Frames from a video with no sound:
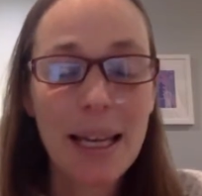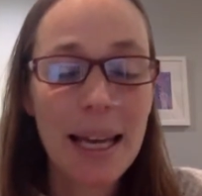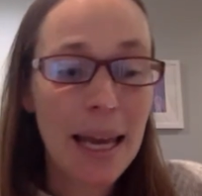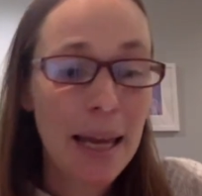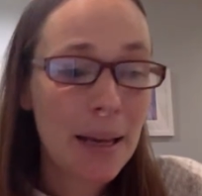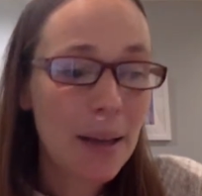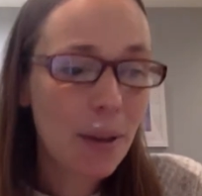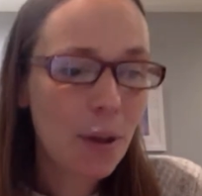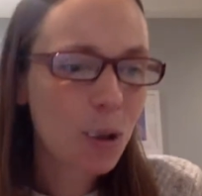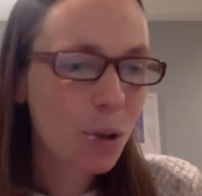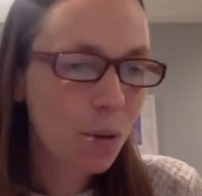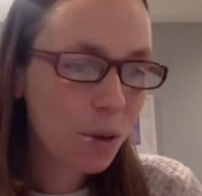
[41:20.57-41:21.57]
And
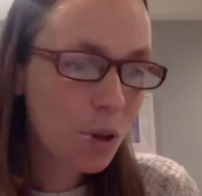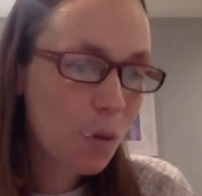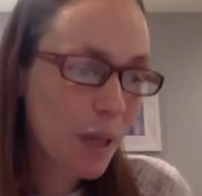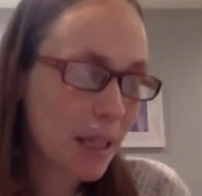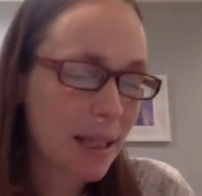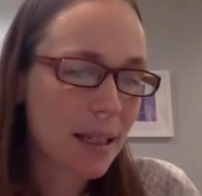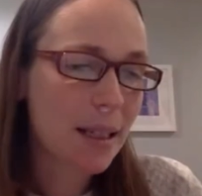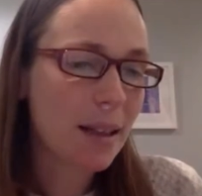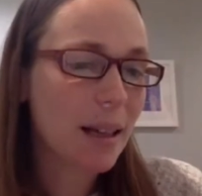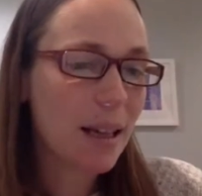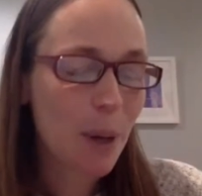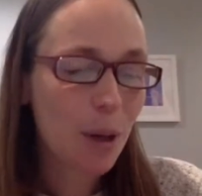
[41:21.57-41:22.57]
there's a few reasons to
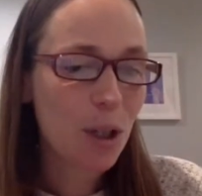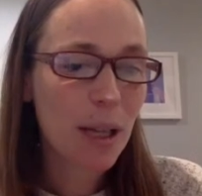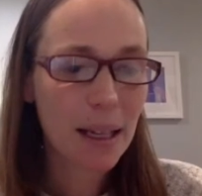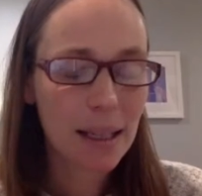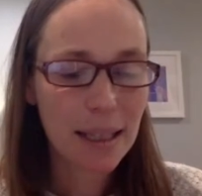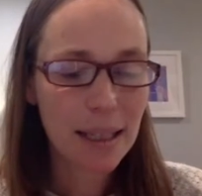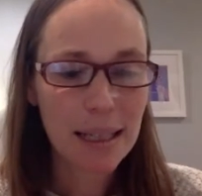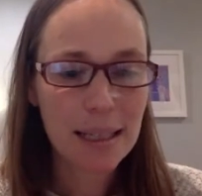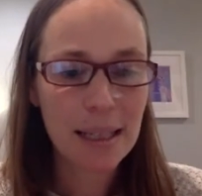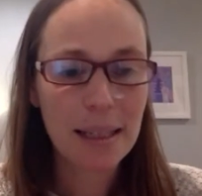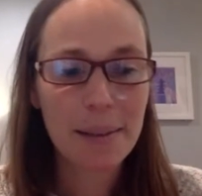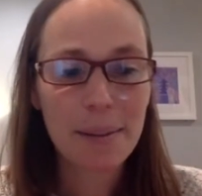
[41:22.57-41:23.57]
think about genetic
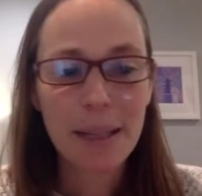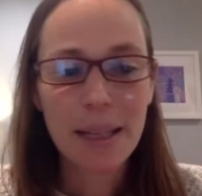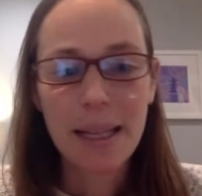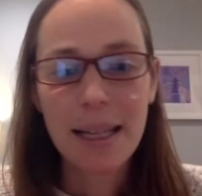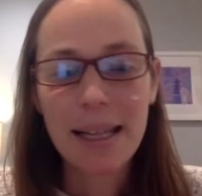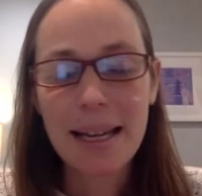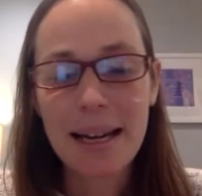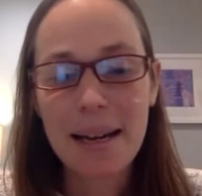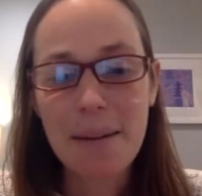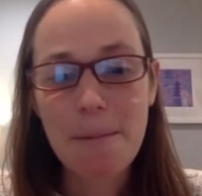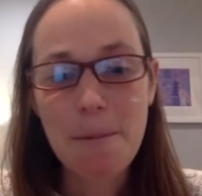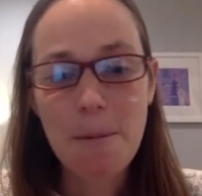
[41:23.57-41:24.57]
testing.
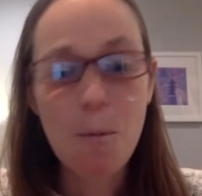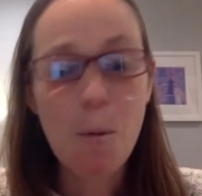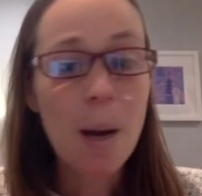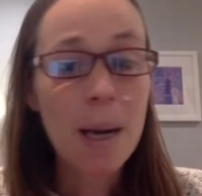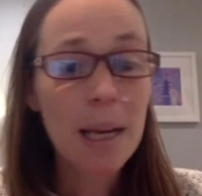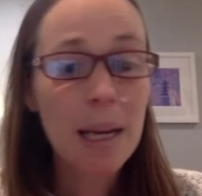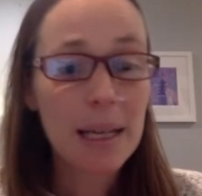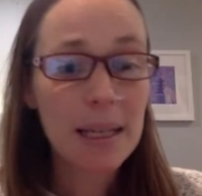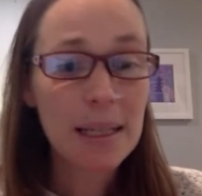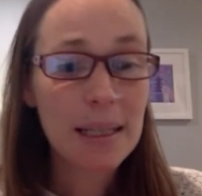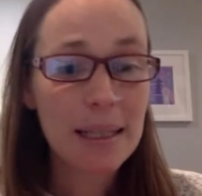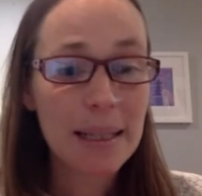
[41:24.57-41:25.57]
Uh, one
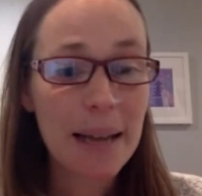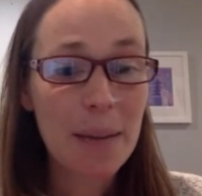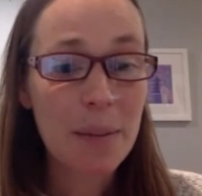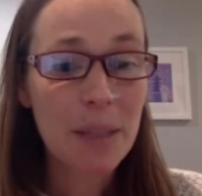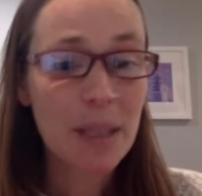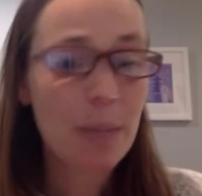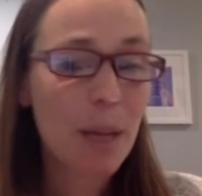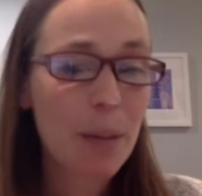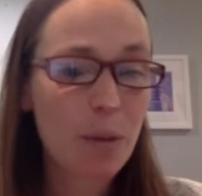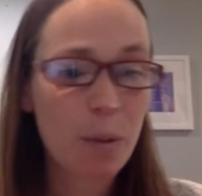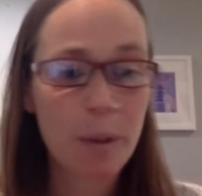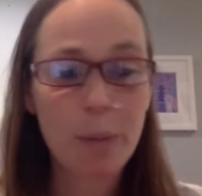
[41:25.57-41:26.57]
is uh,
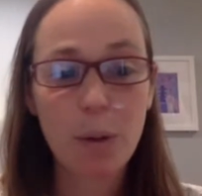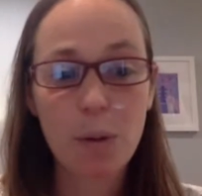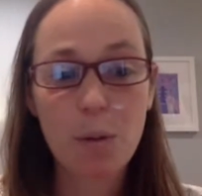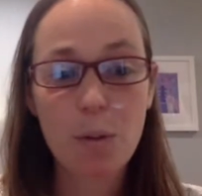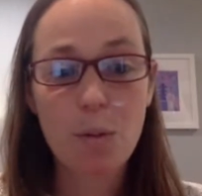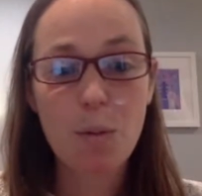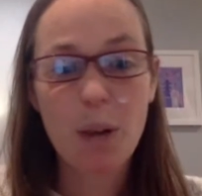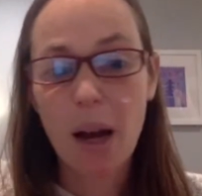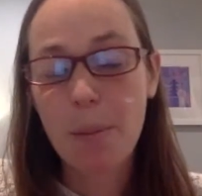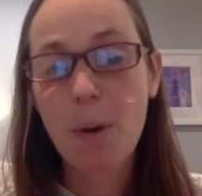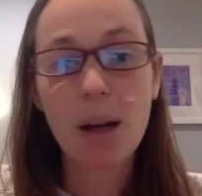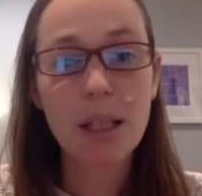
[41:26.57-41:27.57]
sometimes for people who were
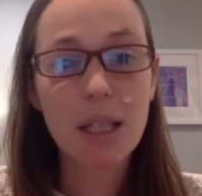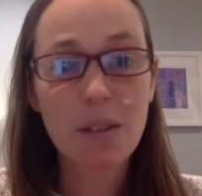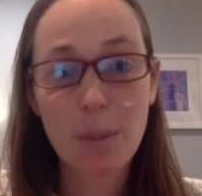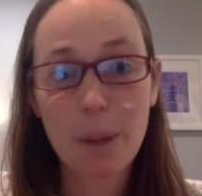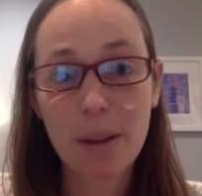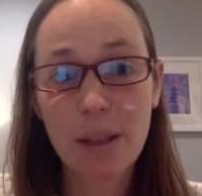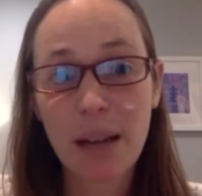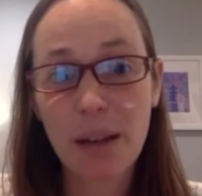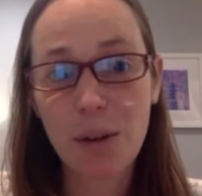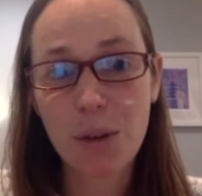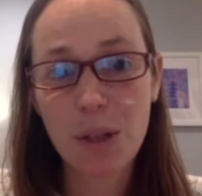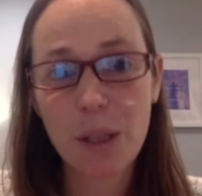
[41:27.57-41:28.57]
not positive about the
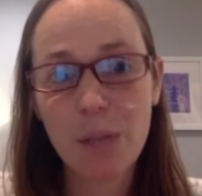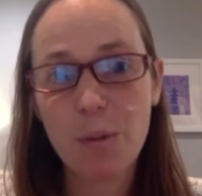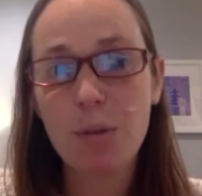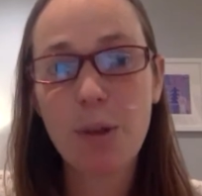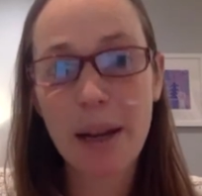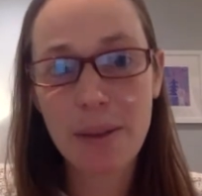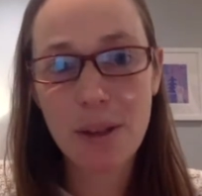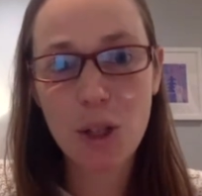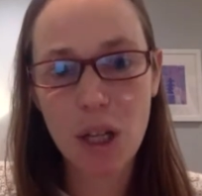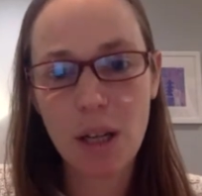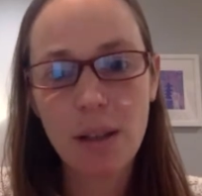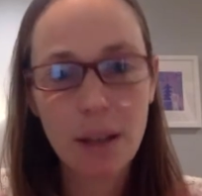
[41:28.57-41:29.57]
diagnosis, if we find the
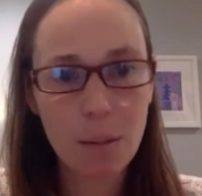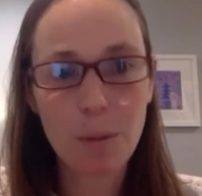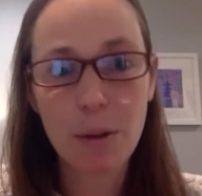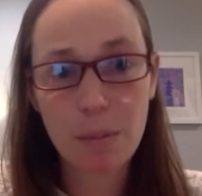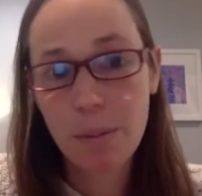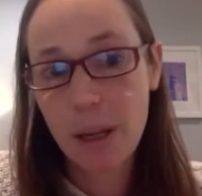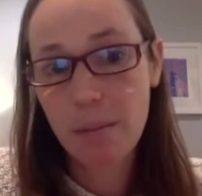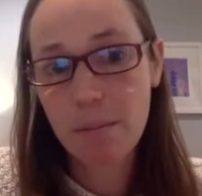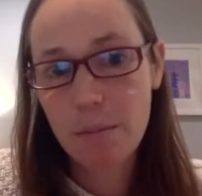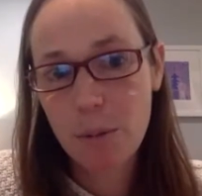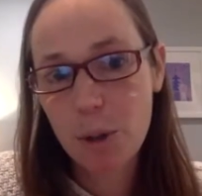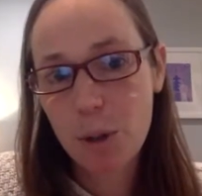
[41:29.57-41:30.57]
gene, then we've
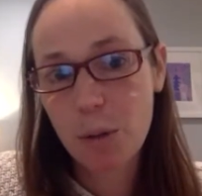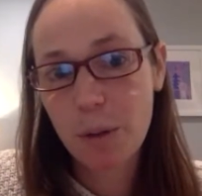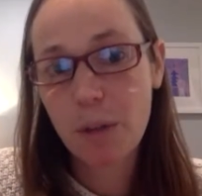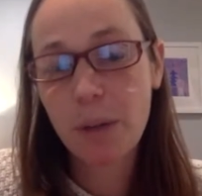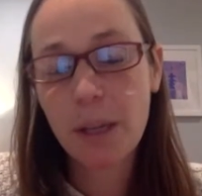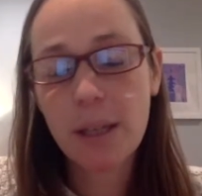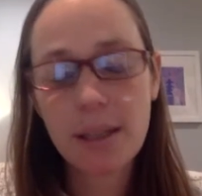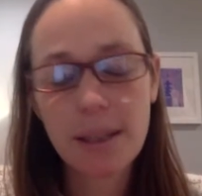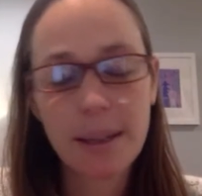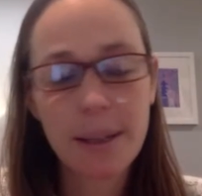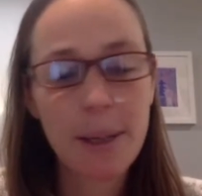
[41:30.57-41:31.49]
been we're sort of convinced.